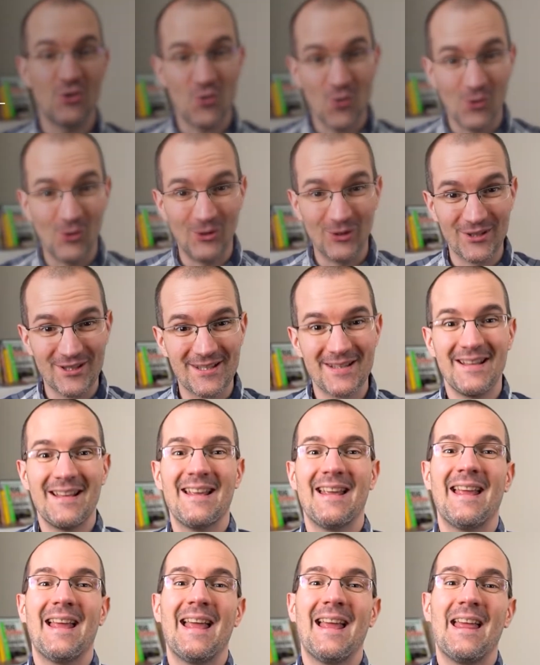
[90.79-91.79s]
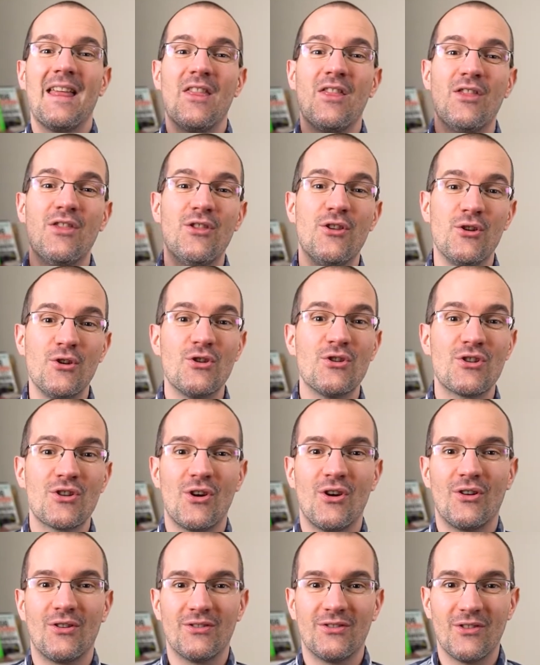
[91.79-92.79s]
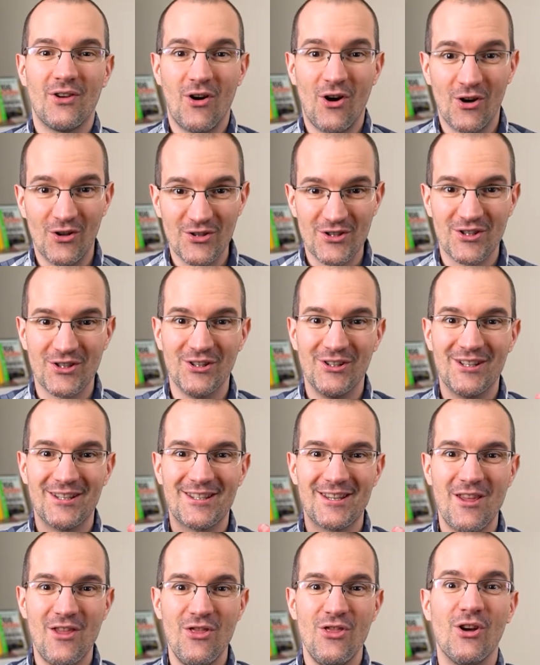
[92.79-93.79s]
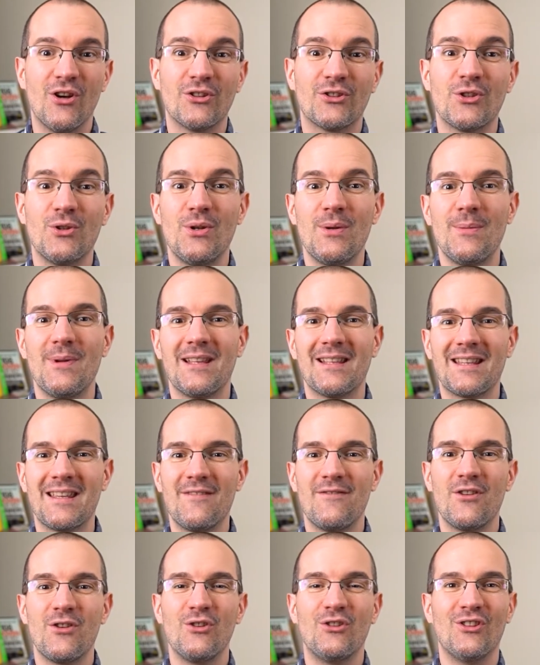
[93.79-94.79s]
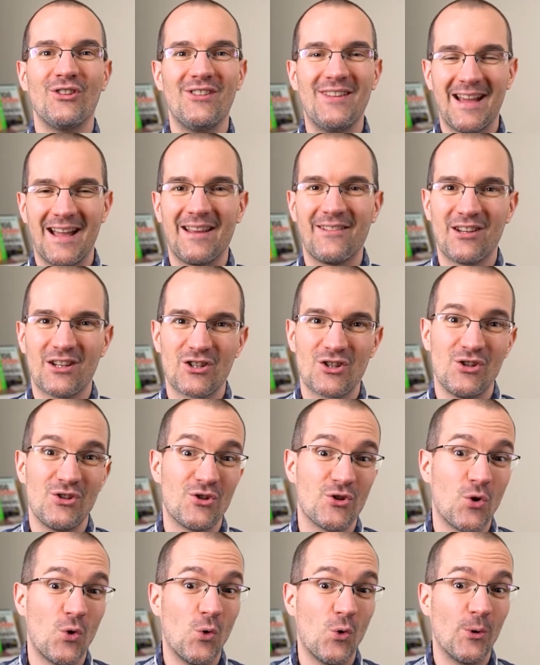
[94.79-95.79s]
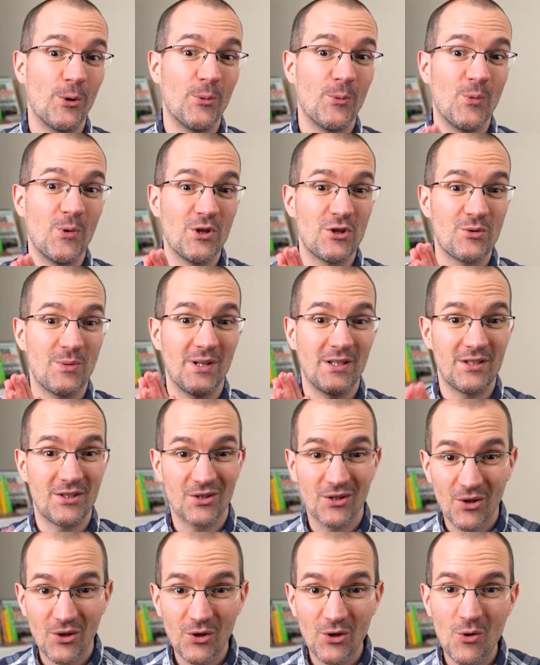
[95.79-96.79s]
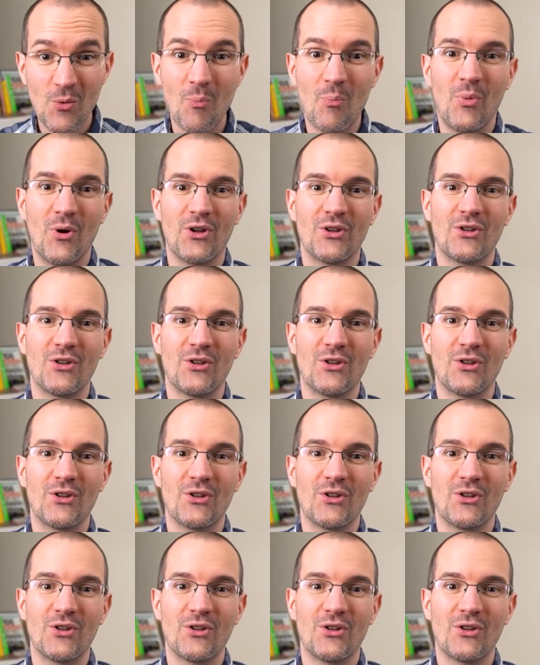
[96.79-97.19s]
goals? Those answers not only will give you the directions on which way to go, but